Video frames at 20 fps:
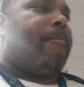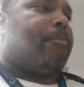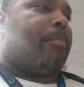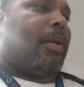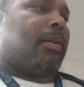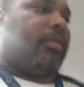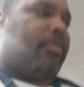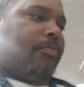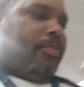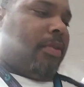
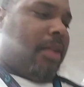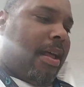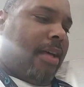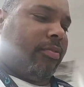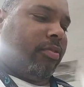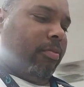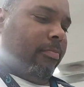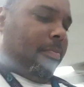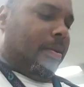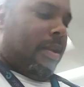About to pull out
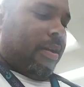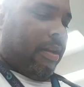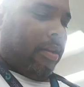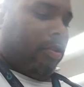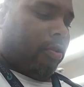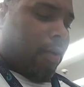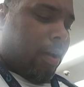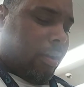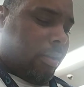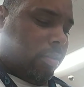some money
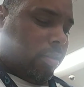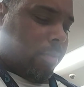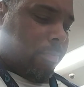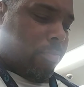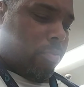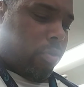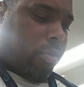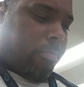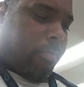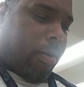so I can
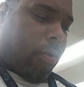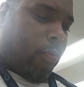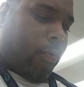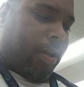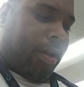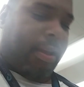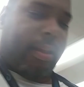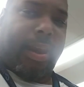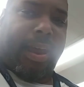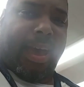support my
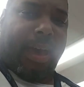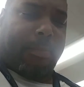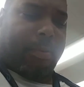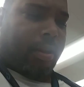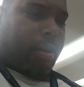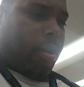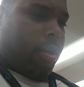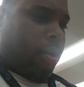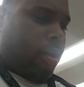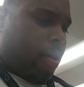weed
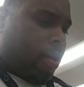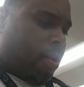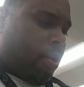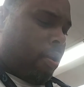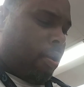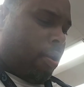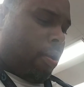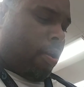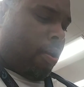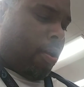habit.
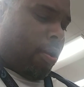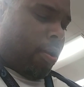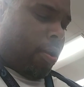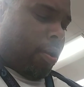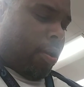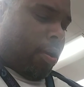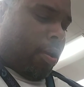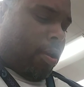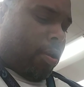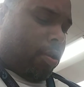
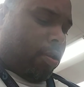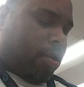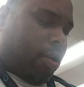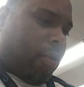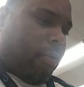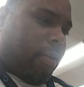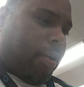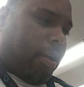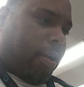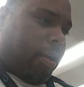
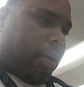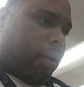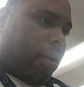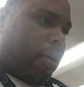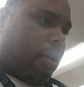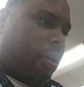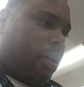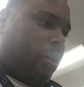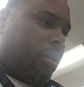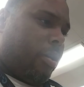So, uh,